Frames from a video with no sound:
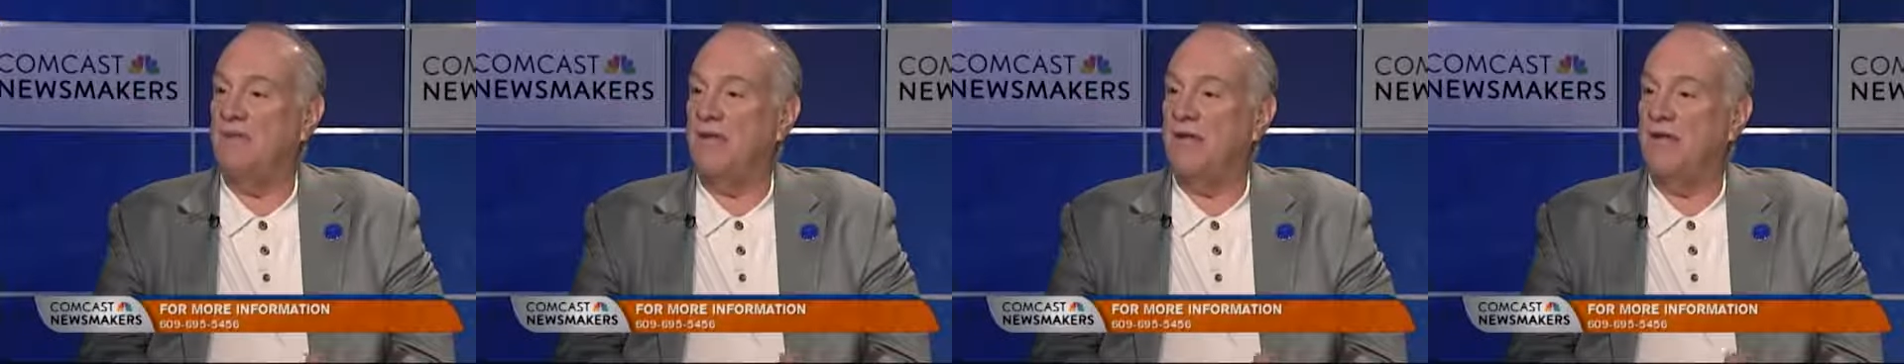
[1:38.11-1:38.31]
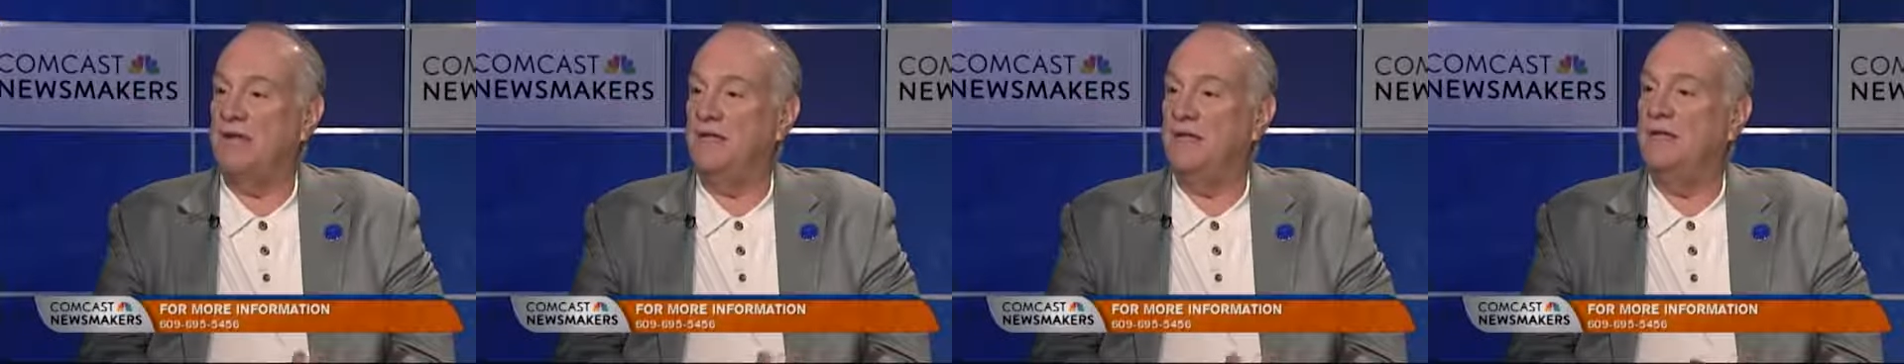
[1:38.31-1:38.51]

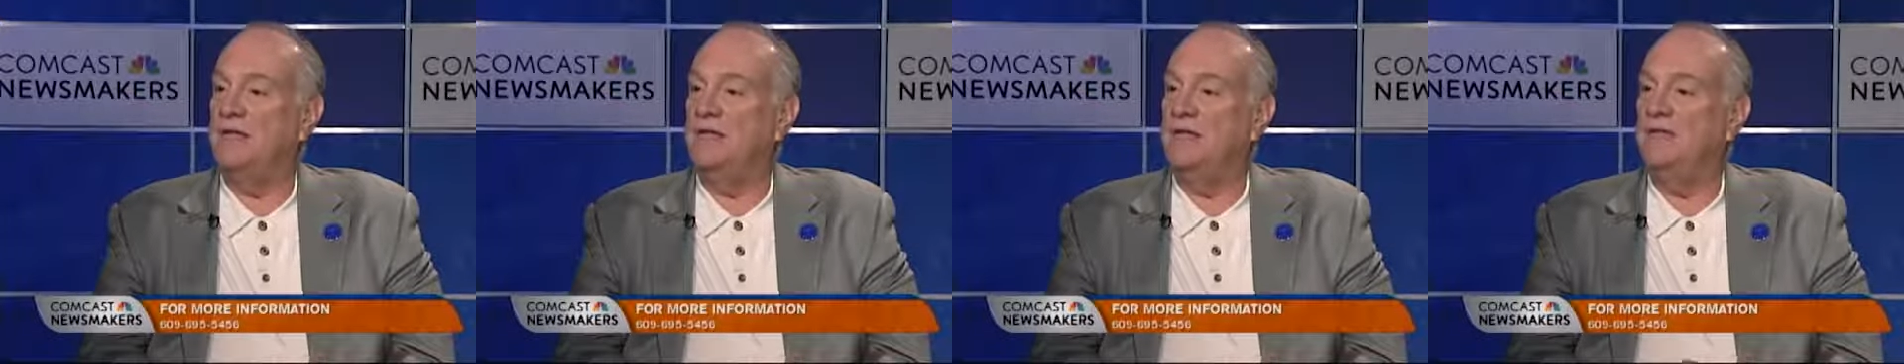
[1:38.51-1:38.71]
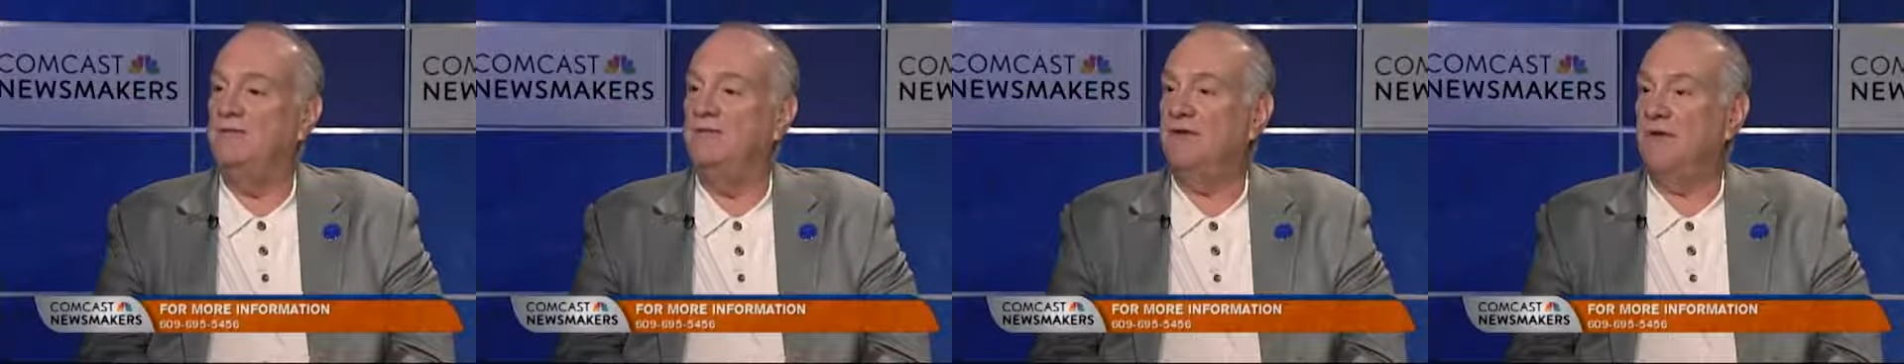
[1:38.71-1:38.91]
that
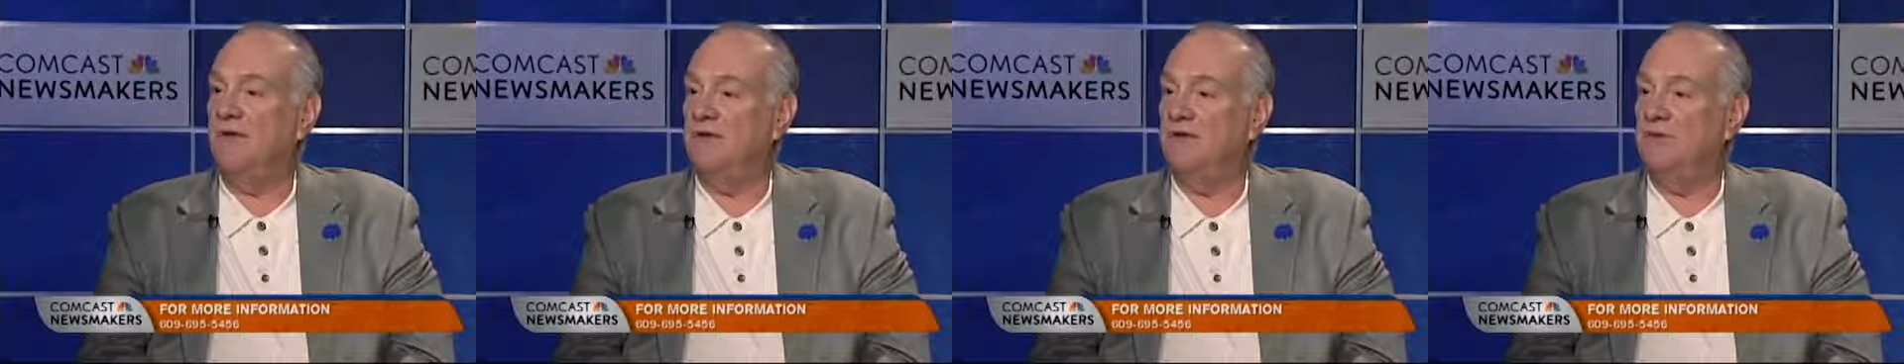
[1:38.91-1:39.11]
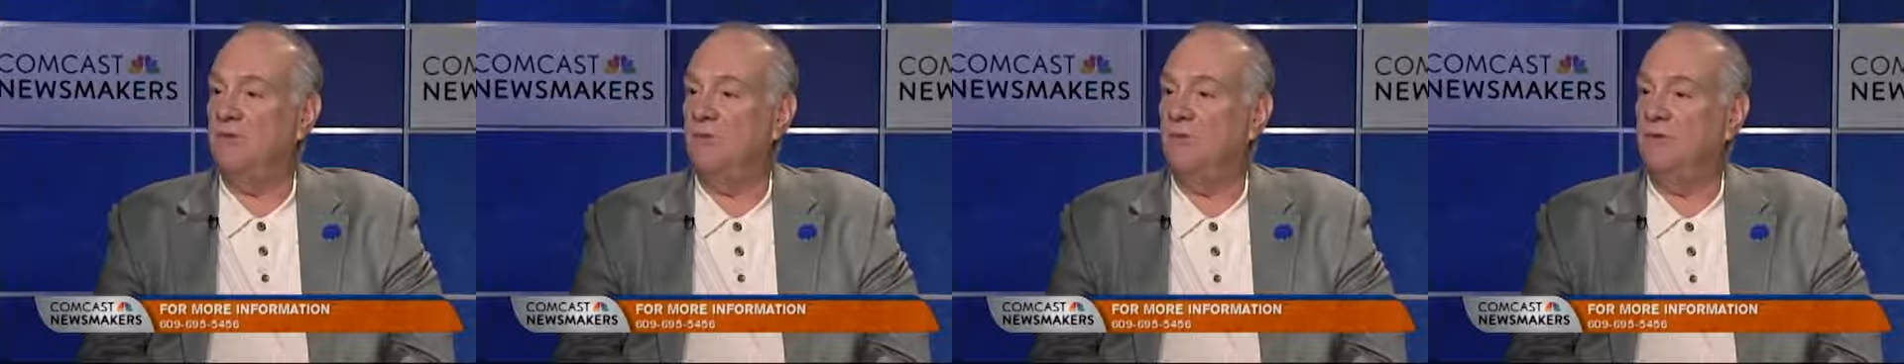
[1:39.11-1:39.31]

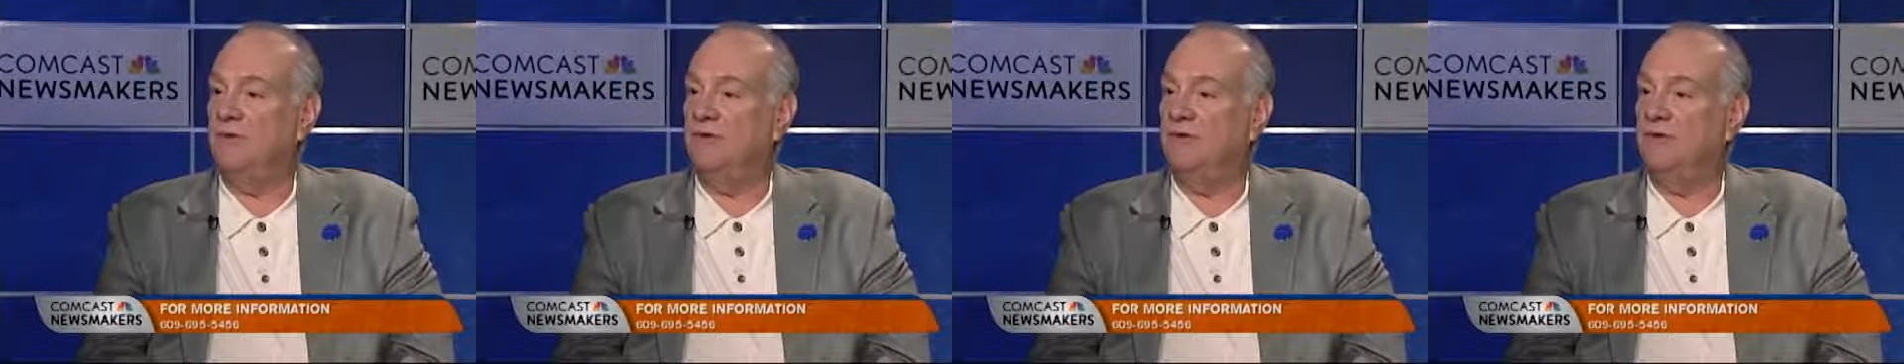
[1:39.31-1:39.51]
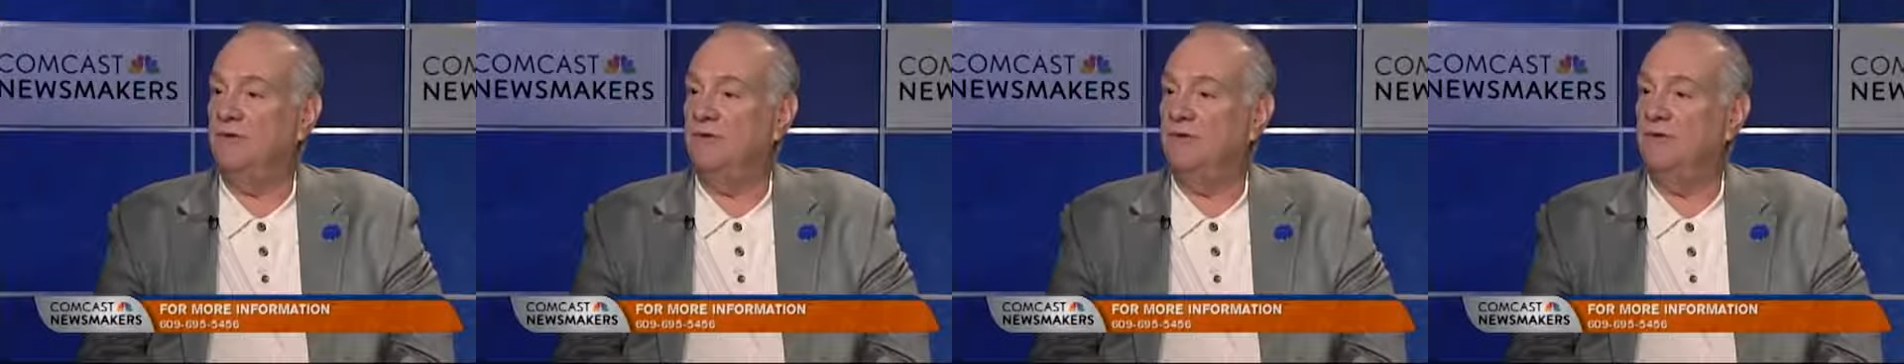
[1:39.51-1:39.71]
alleviates one
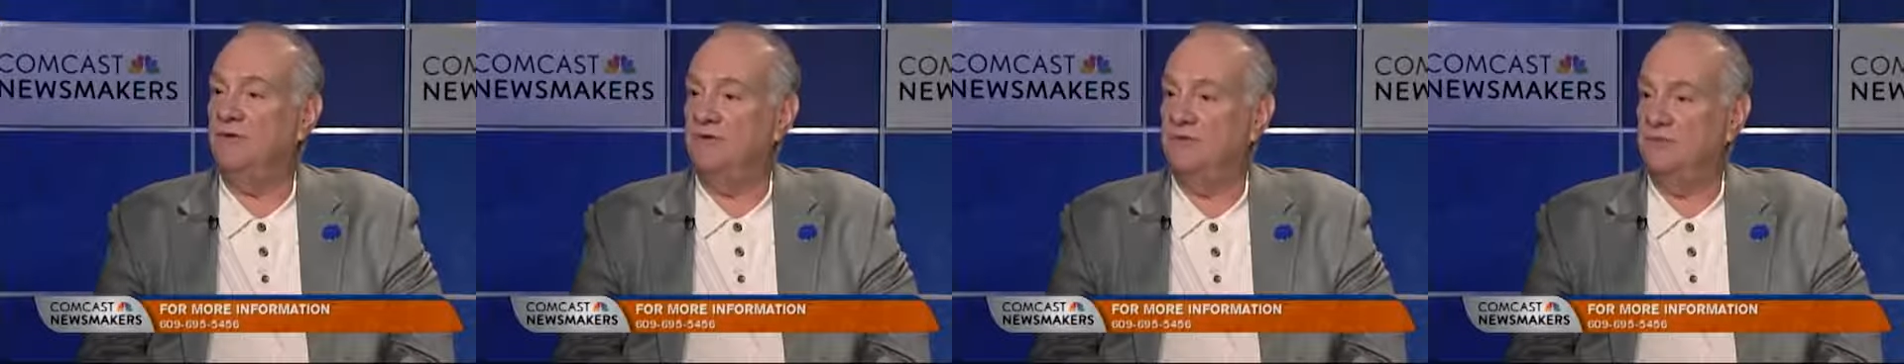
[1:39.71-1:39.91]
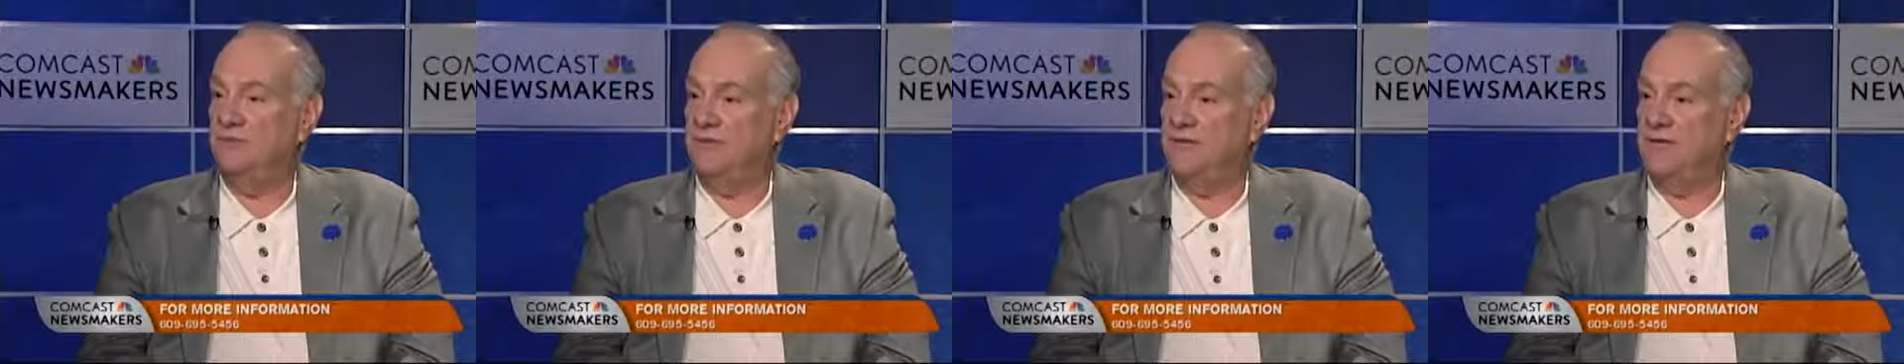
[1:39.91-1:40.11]
of their
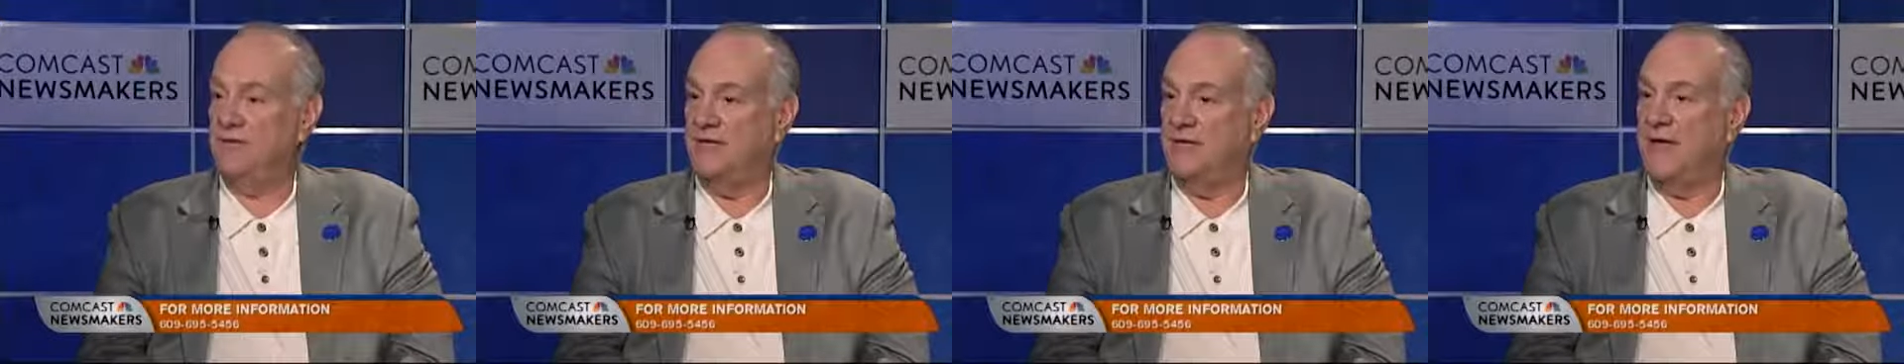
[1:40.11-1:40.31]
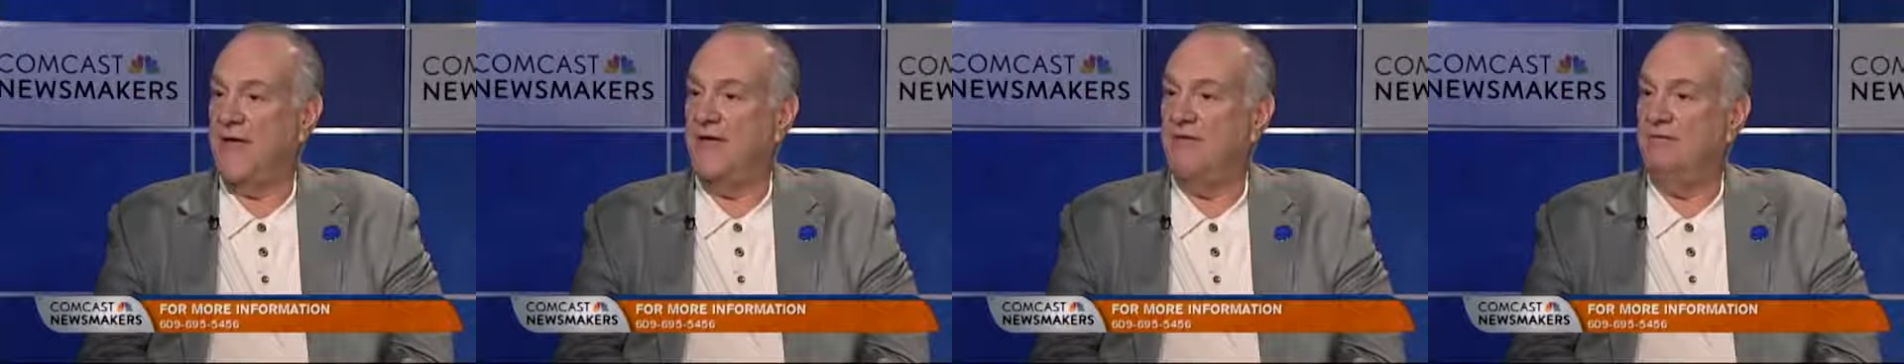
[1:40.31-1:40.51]
issues that
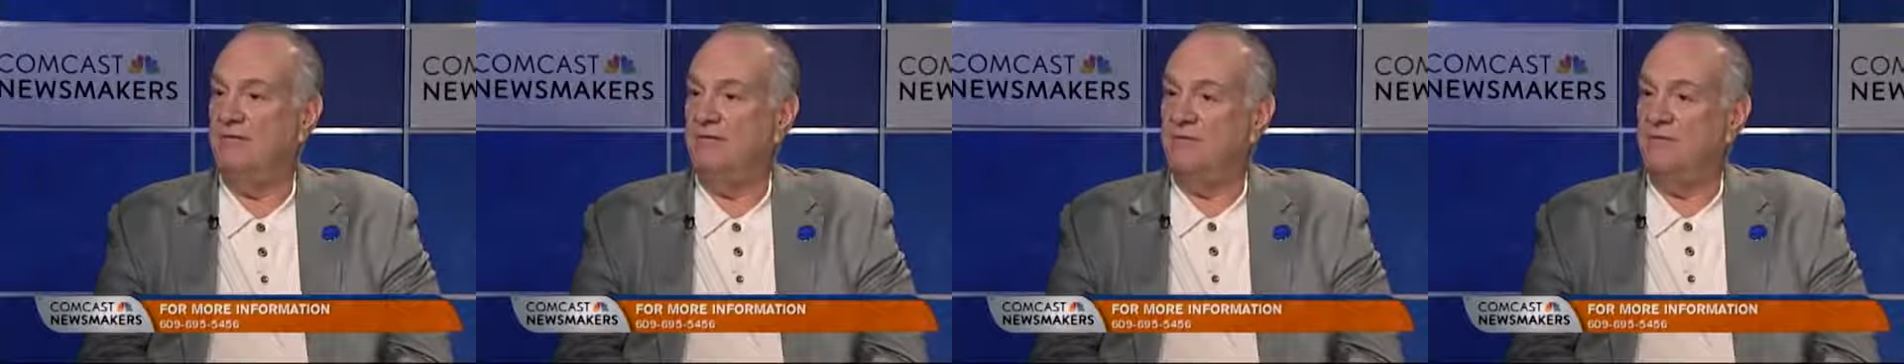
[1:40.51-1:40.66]
they have